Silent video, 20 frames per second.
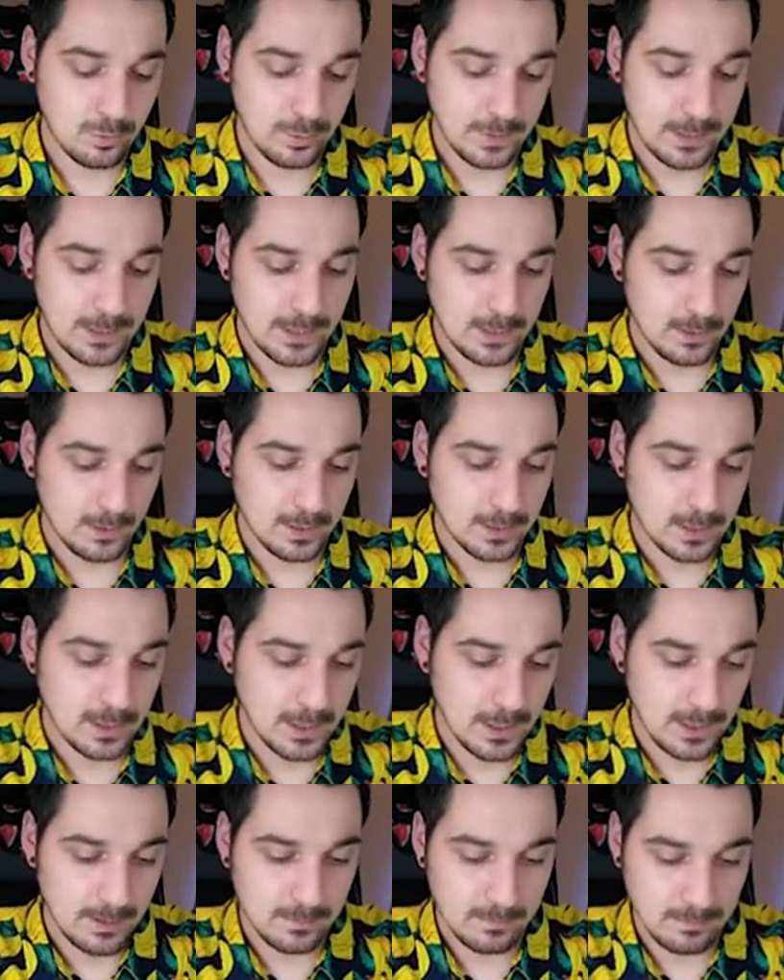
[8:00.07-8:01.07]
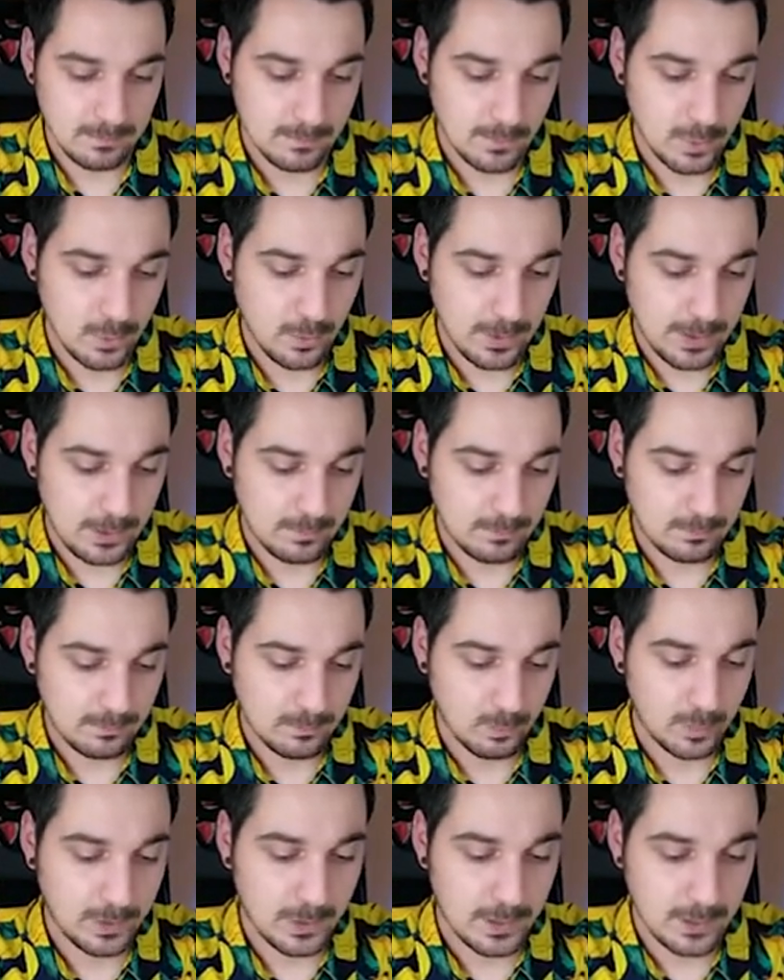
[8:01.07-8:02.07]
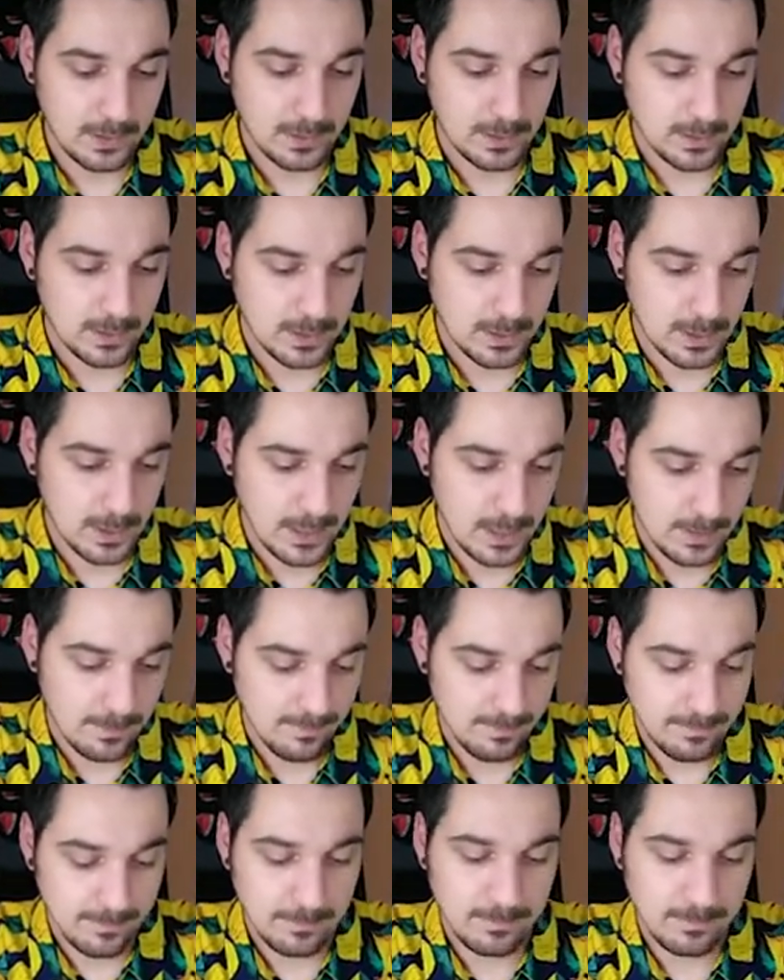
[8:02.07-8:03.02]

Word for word: we did not see that. Go away. We did not see that.